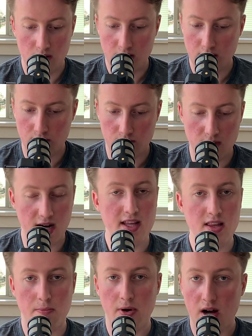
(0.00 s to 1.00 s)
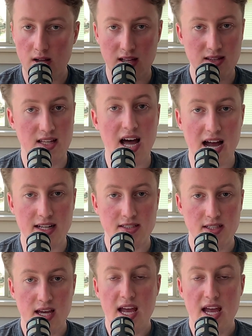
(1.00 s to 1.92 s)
running the ball a lot,